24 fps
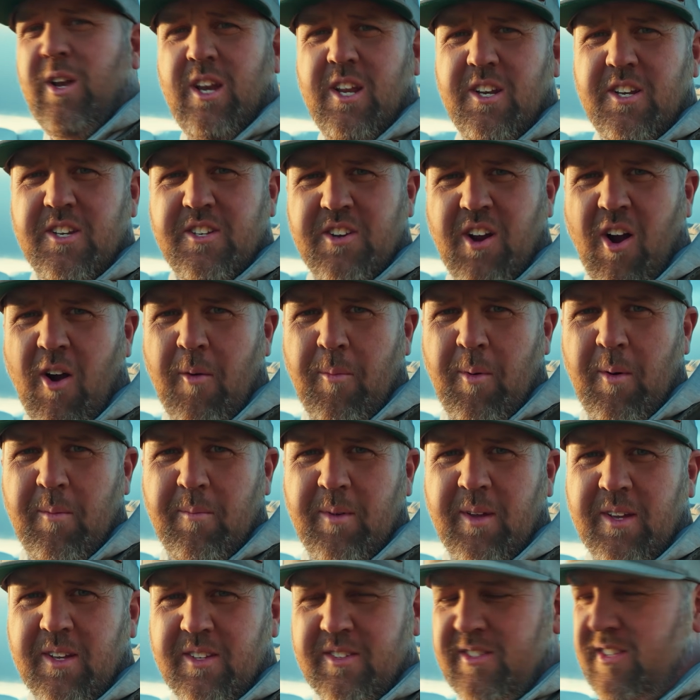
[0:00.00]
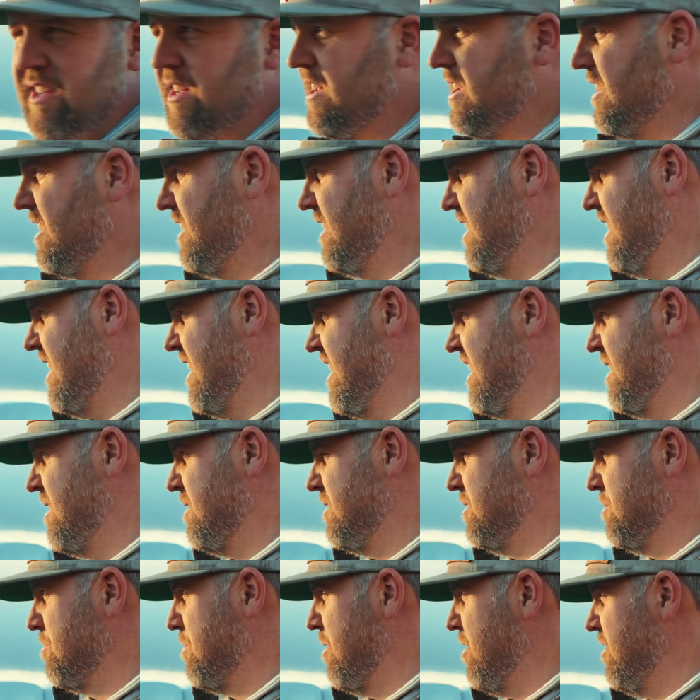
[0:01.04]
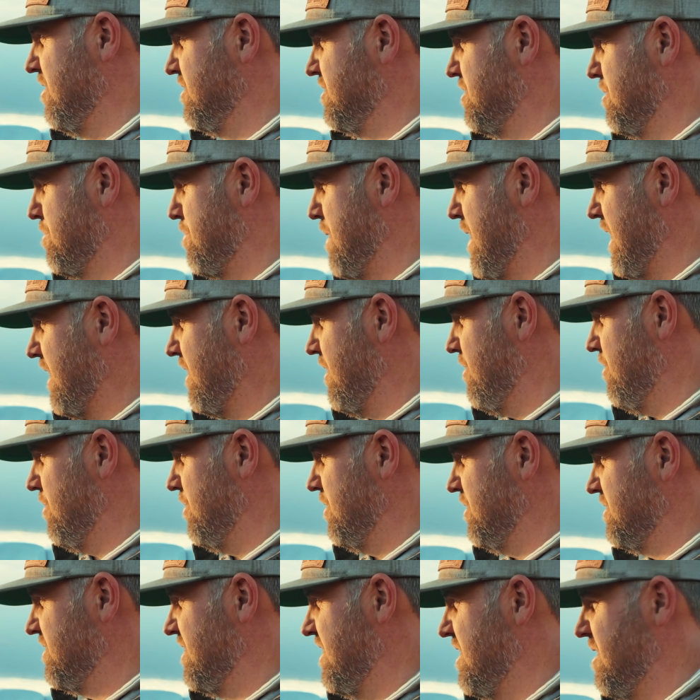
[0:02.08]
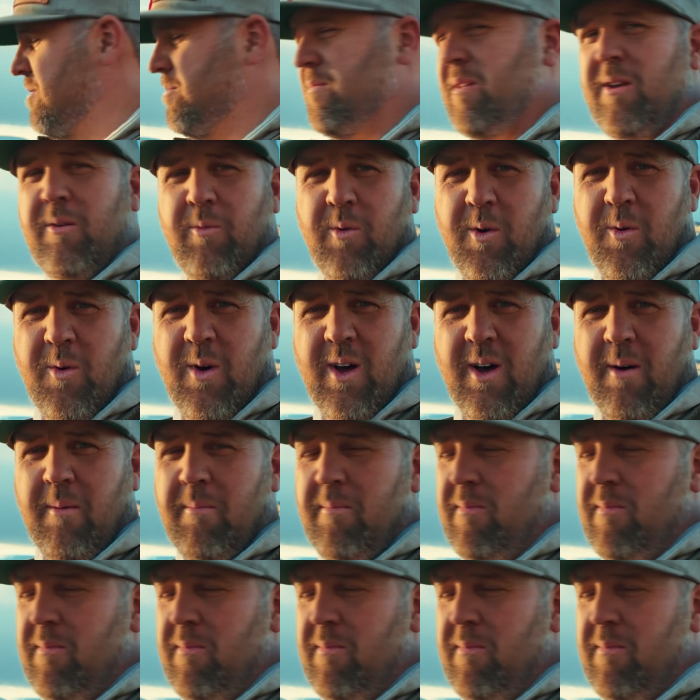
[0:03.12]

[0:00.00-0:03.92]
we need to tarp them because the birds are pecking holes in them, then we will.